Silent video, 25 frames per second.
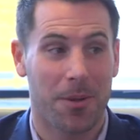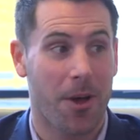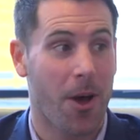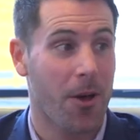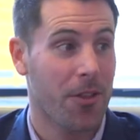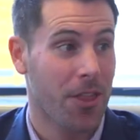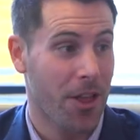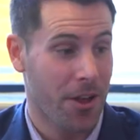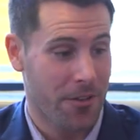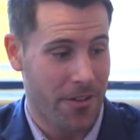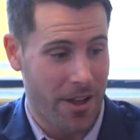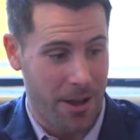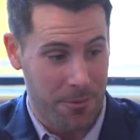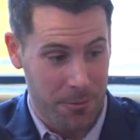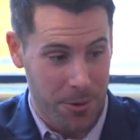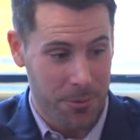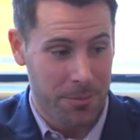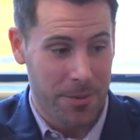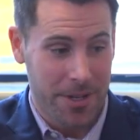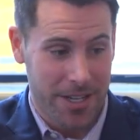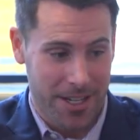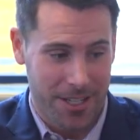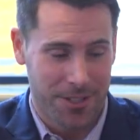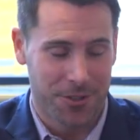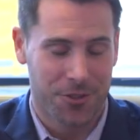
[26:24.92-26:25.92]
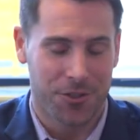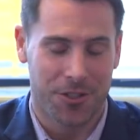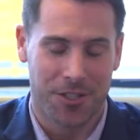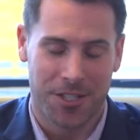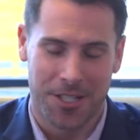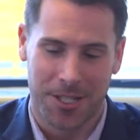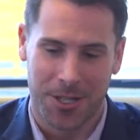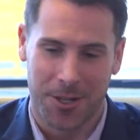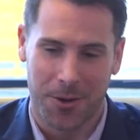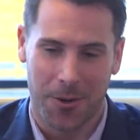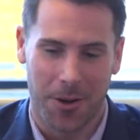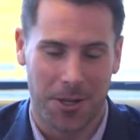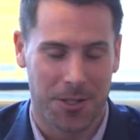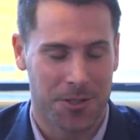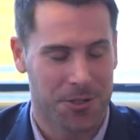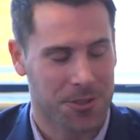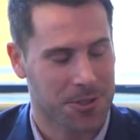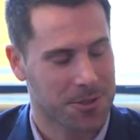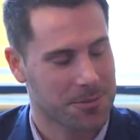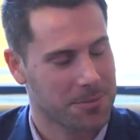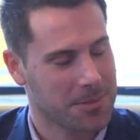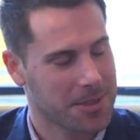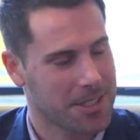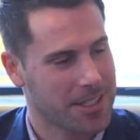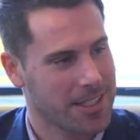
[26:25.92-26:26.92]
Although that would be an interesting
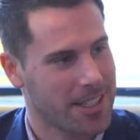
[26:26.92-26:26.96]
question.